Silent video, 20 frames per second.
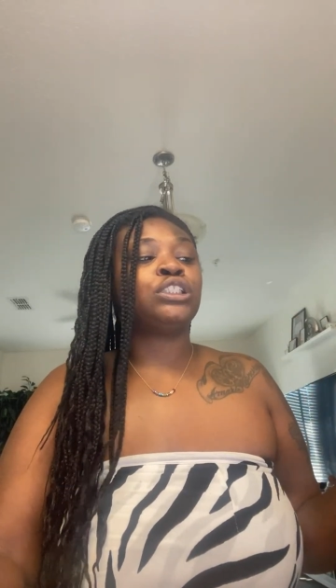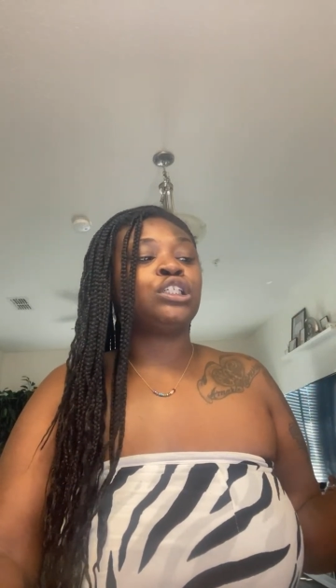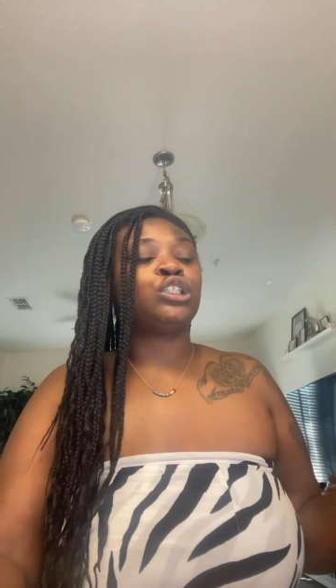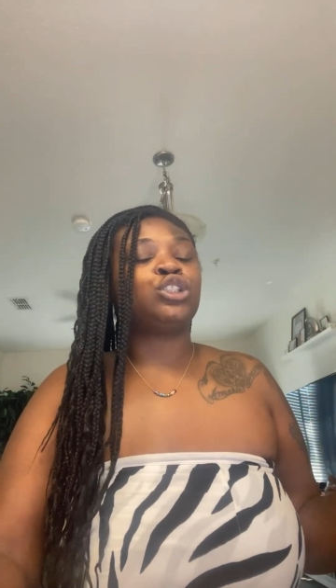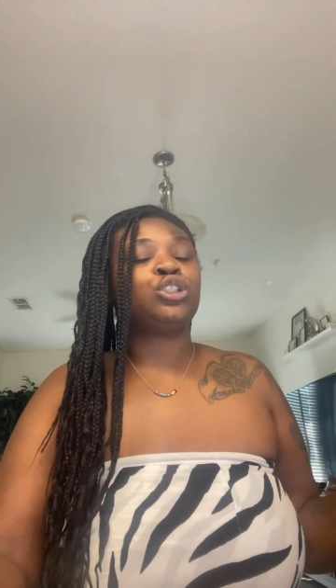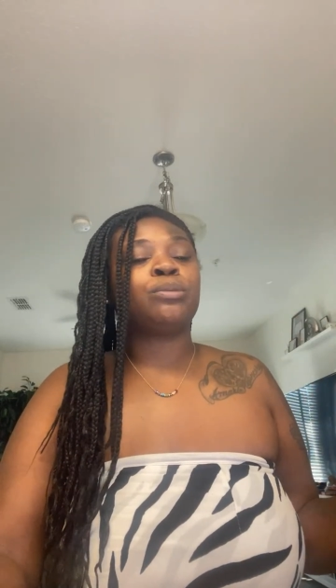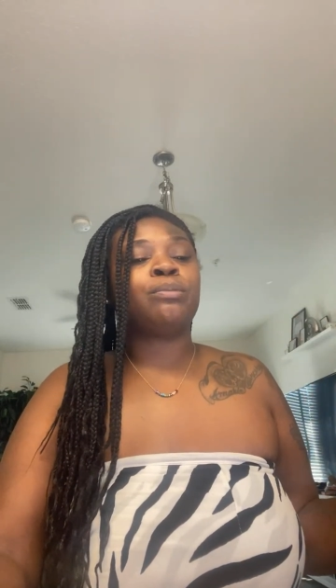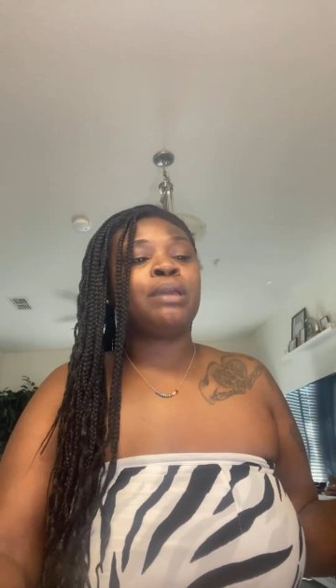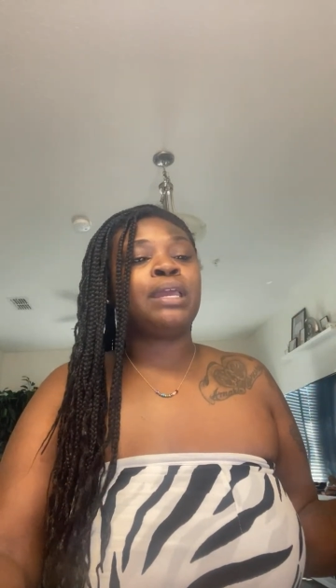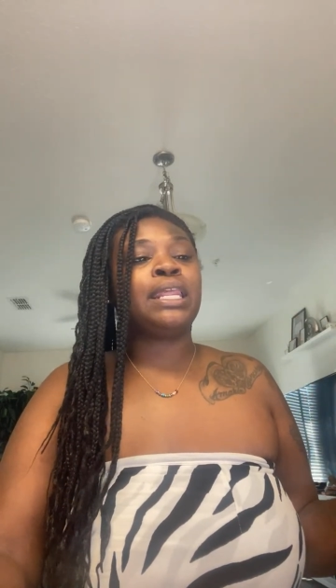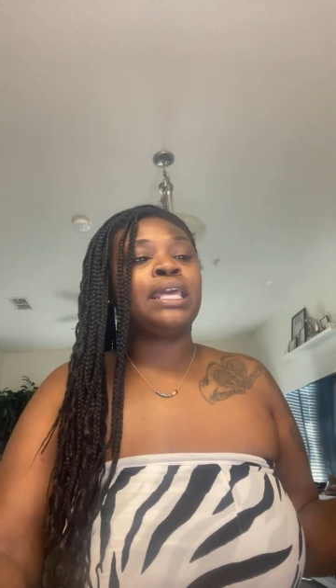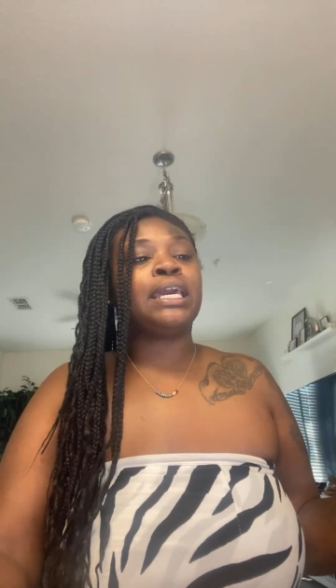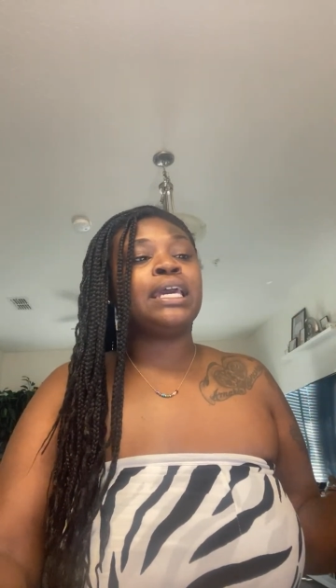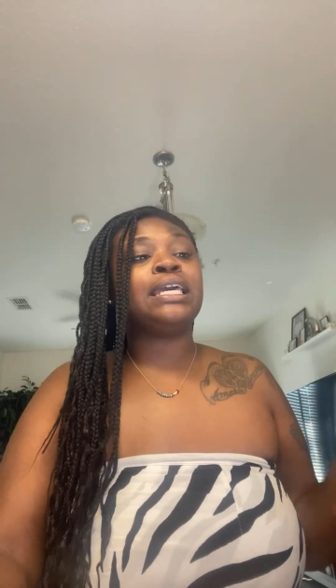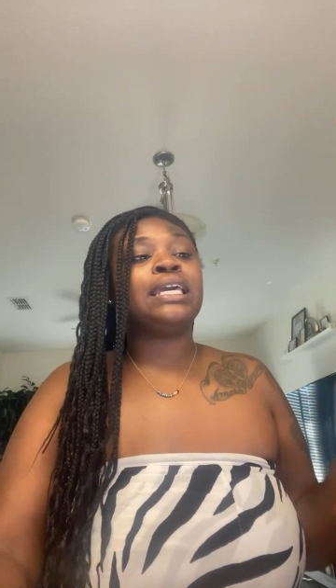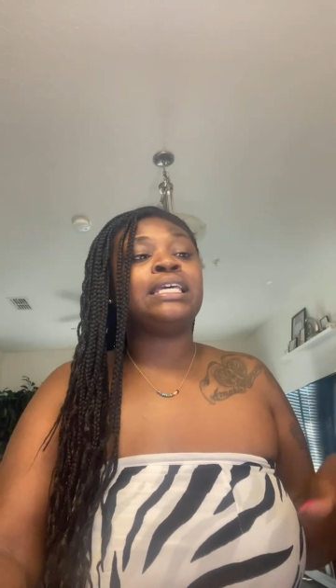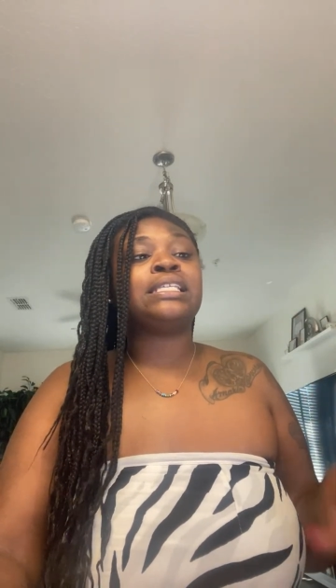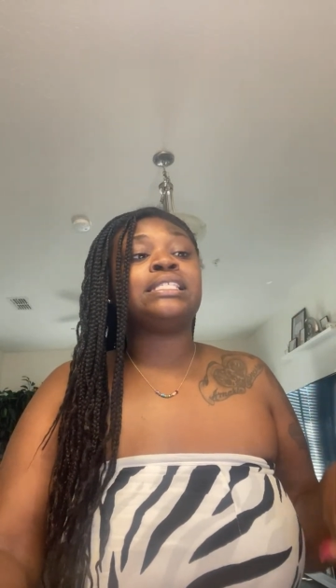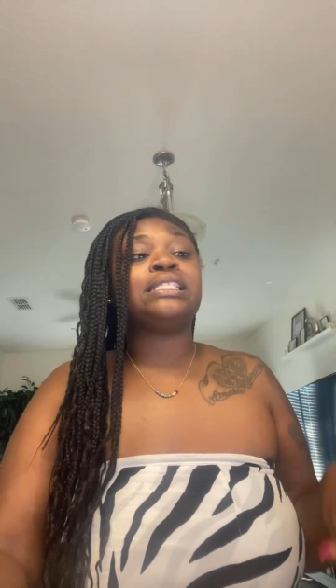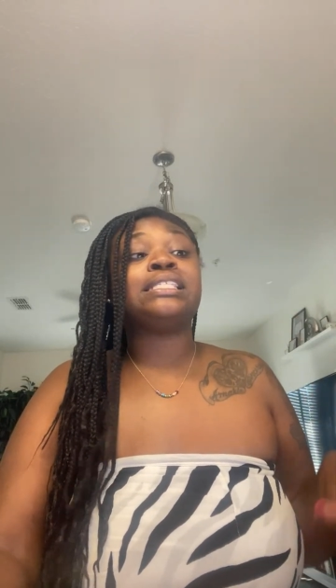social media
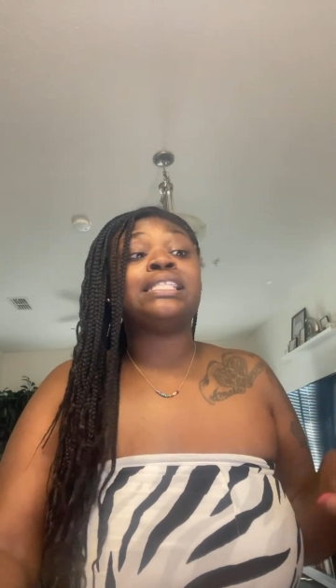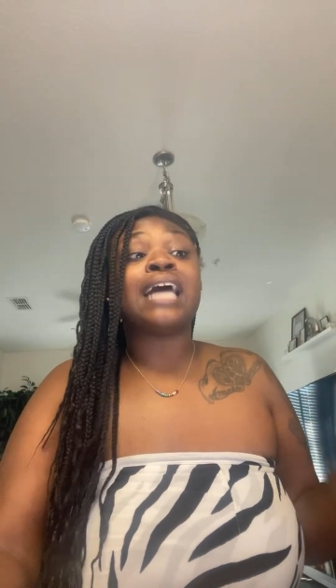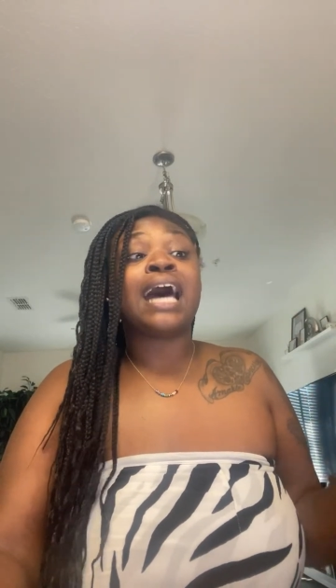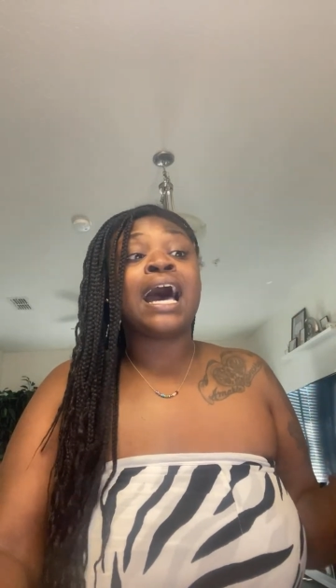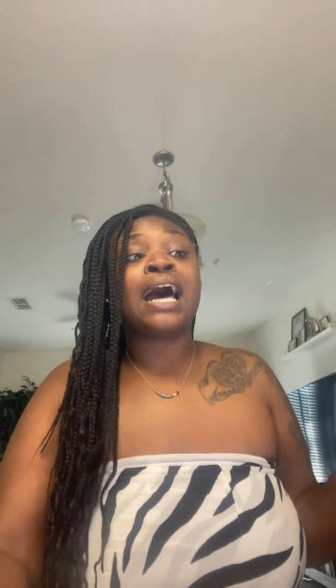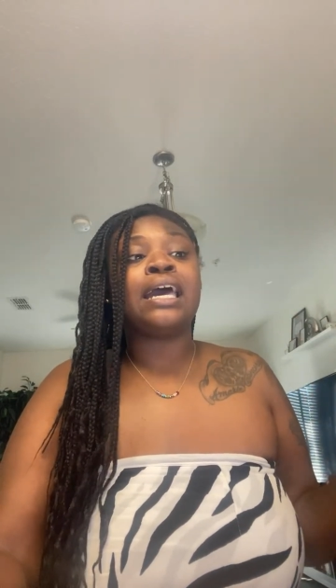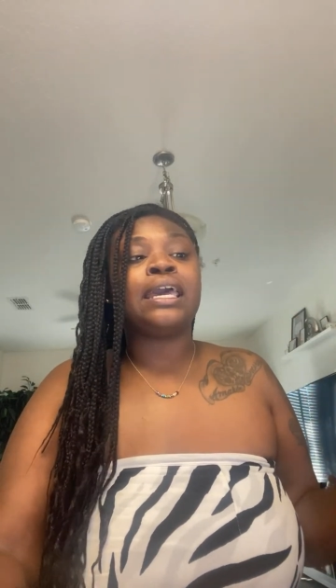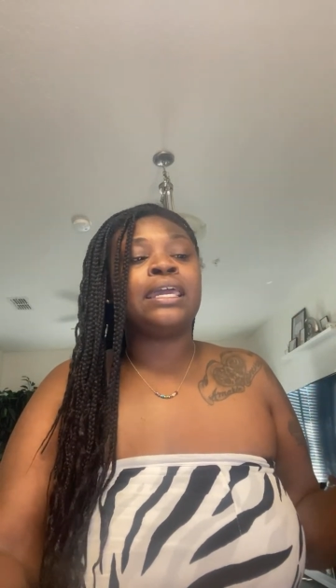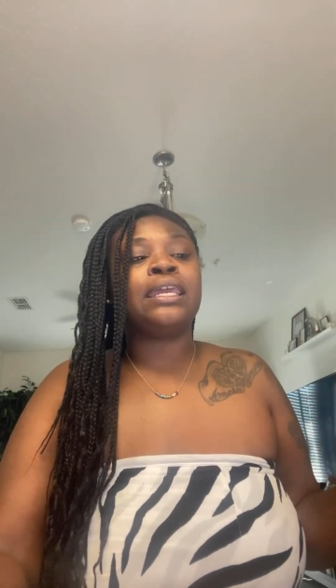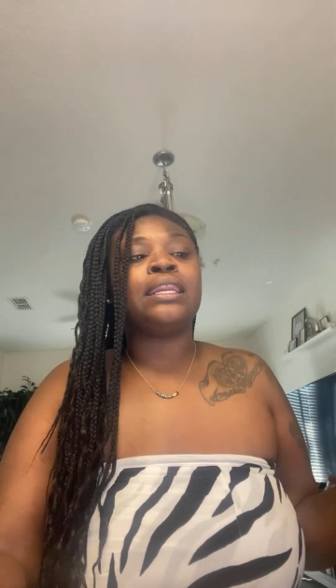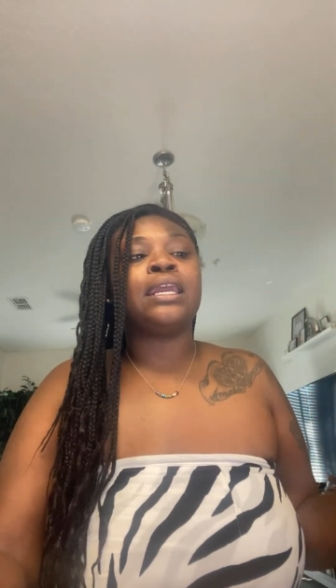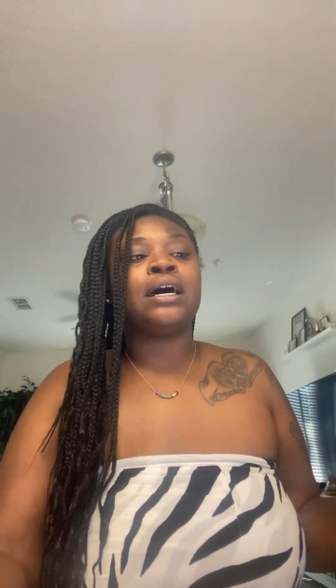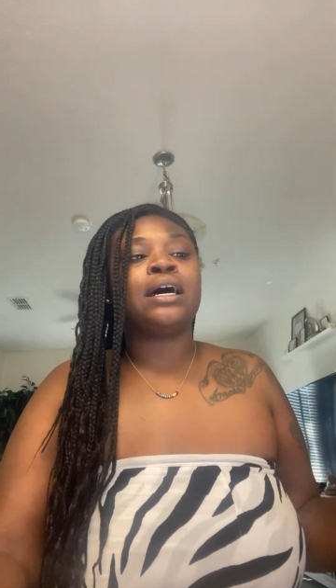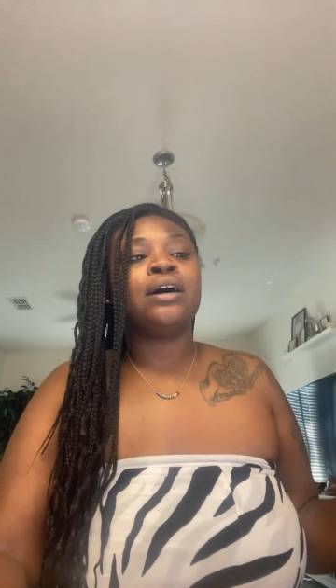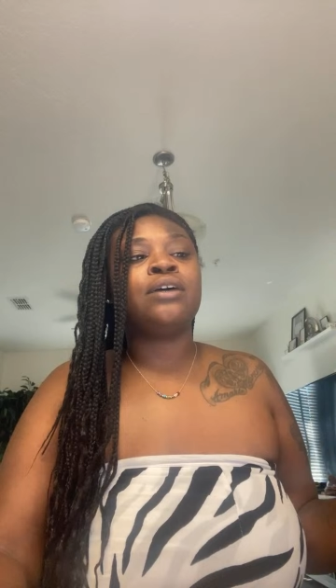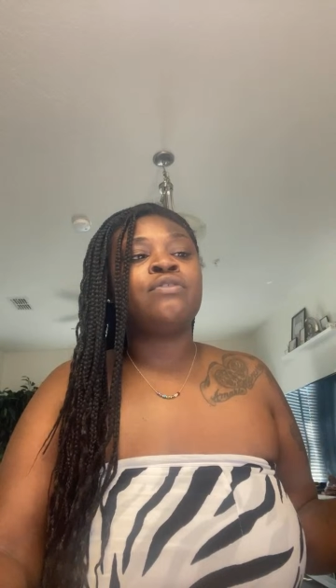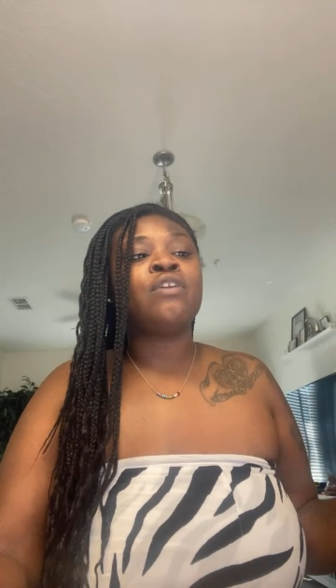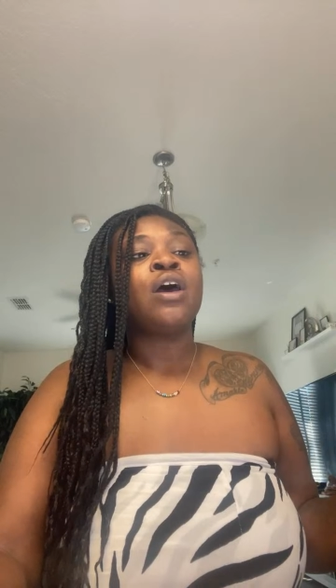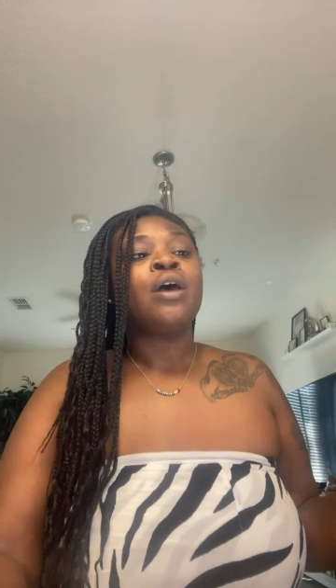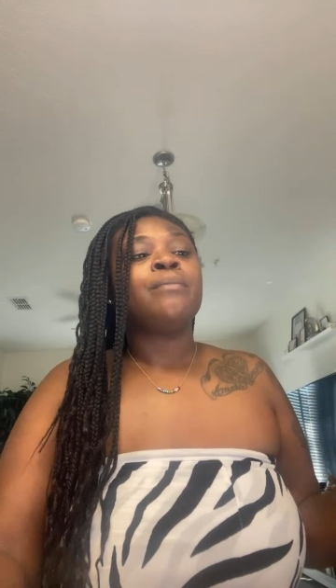is not
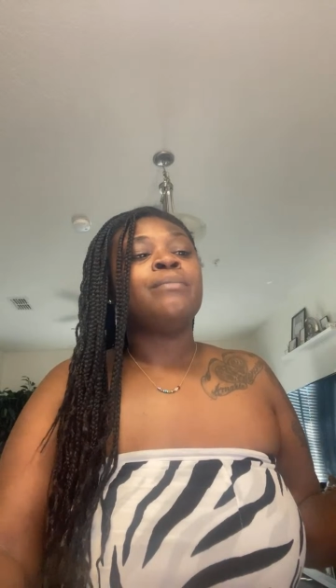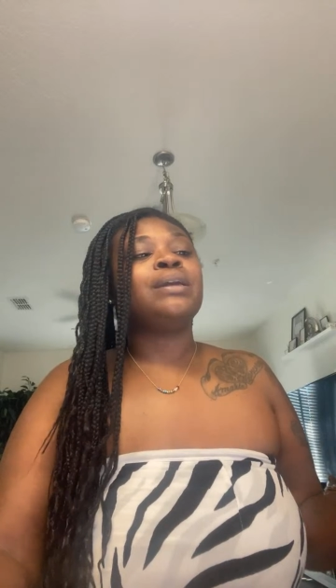enough